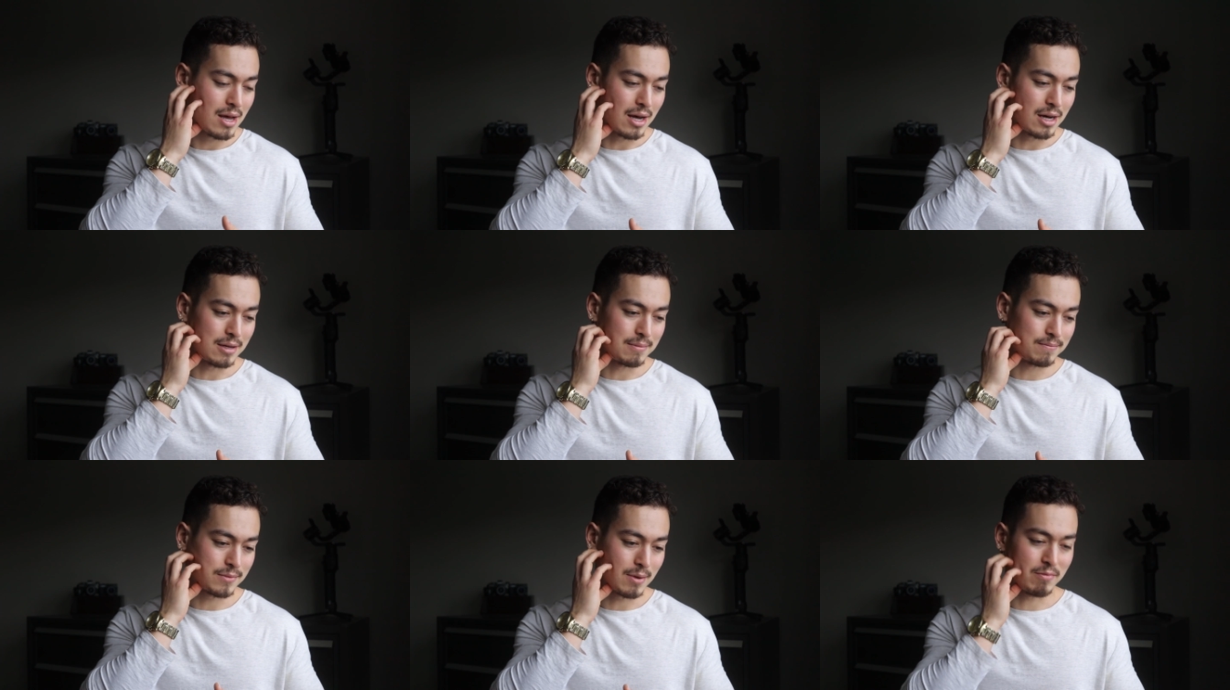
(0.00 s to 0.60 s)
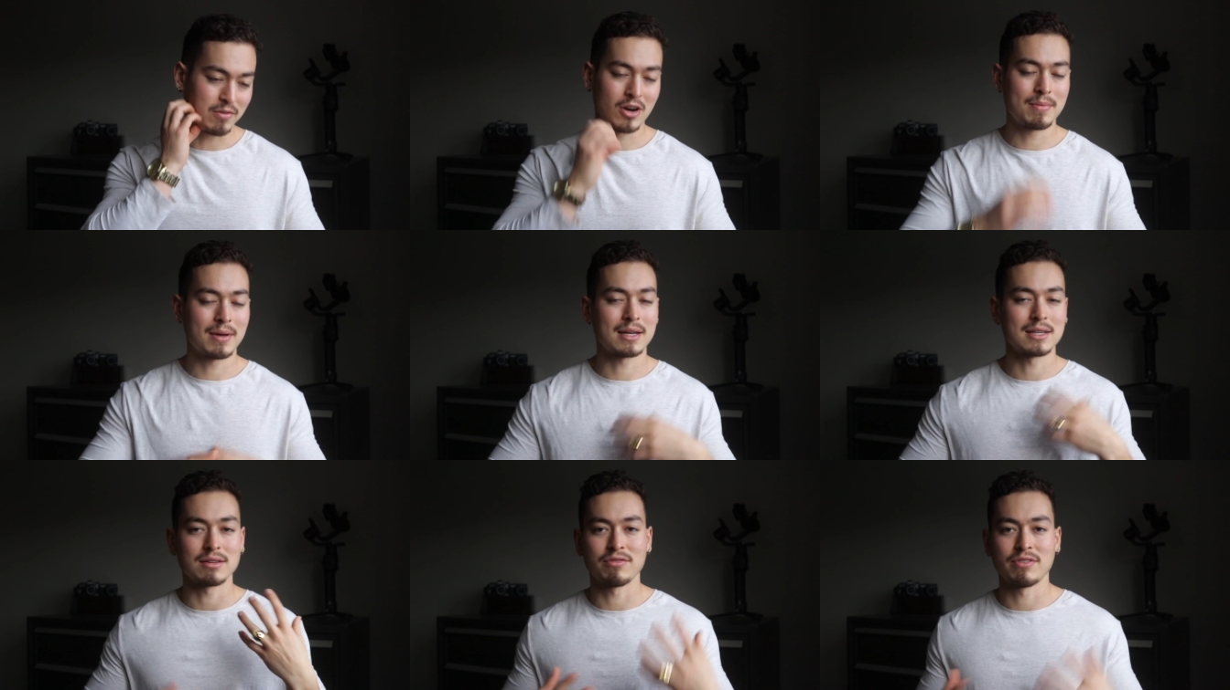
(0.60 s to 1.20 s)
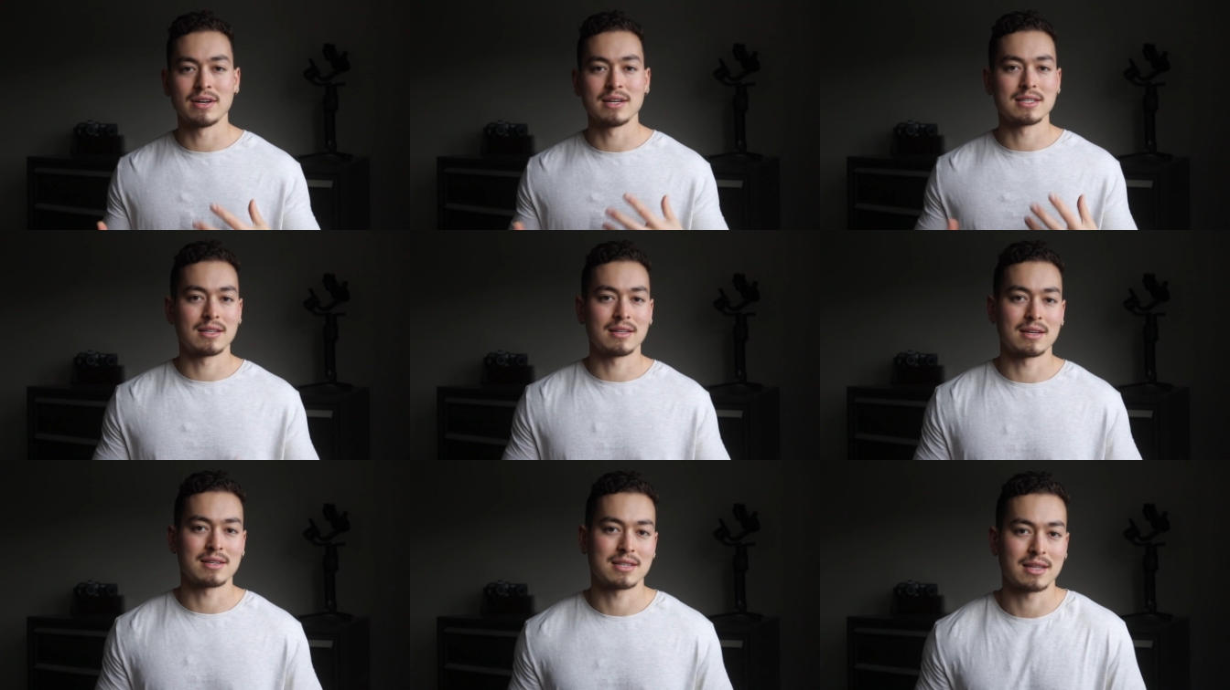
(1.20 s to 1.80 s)
Um, I'm very big into fitness
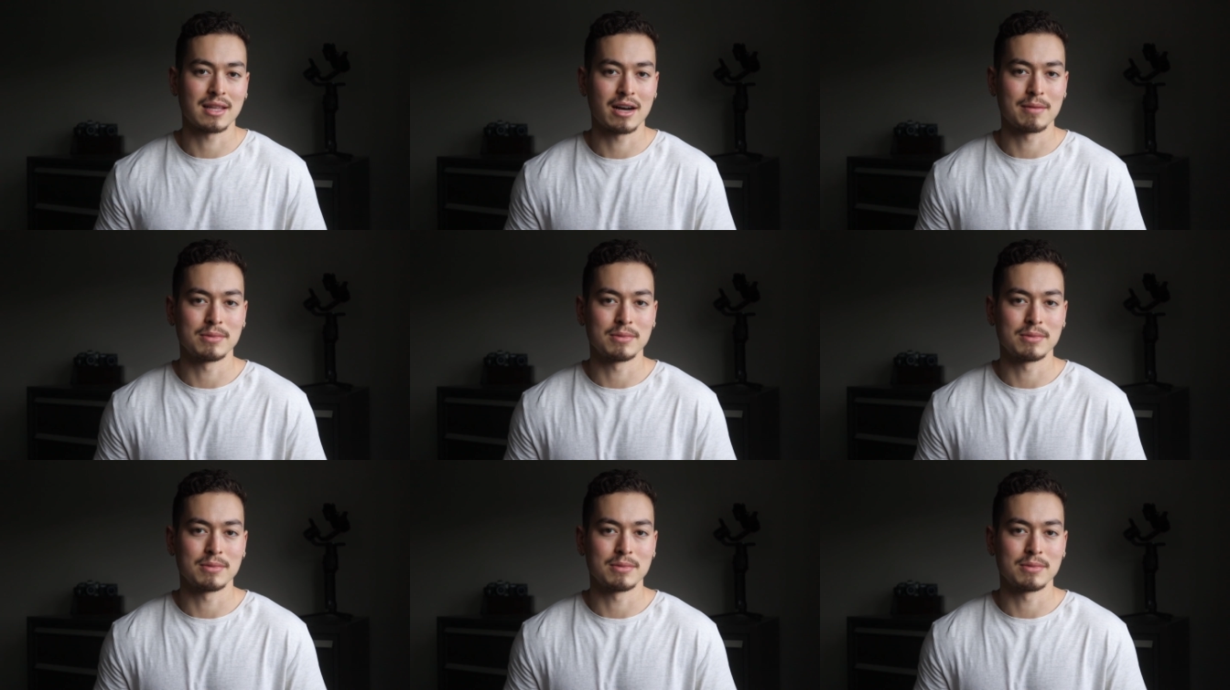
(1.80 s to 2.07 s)
and things like that.